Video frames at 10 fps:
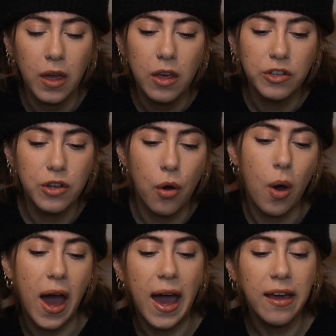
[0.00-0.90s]
So
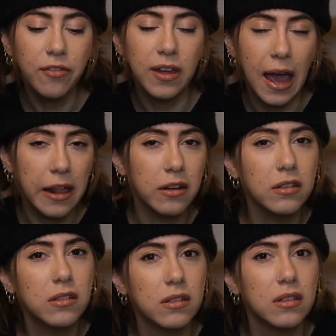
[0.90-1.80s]
I've
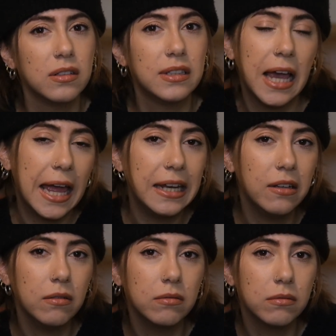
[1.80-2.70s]
gathered
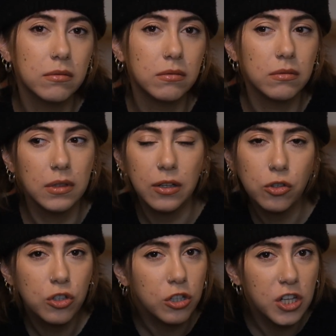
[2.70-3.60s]
10 little
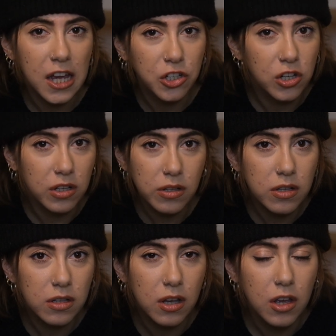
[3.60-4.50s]

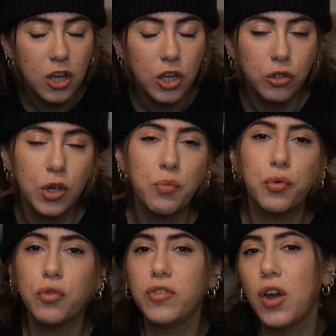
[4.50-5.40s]
suggestions to
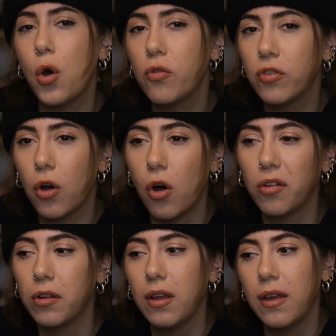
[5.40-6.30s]
improve the
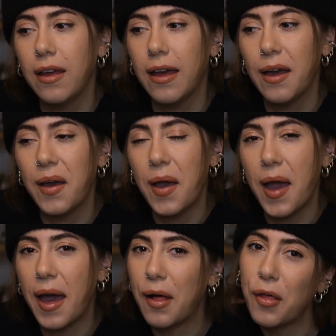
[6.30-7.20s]
overall
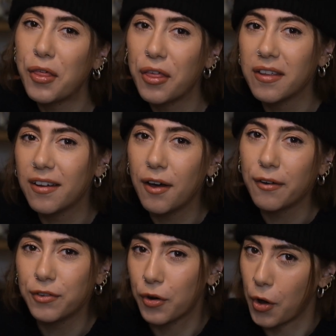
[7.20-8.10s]
health
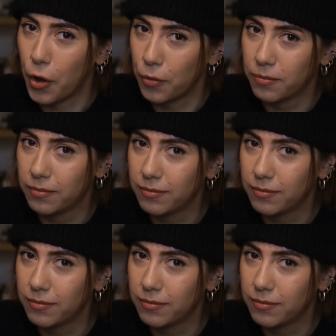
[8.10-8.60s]
of your home.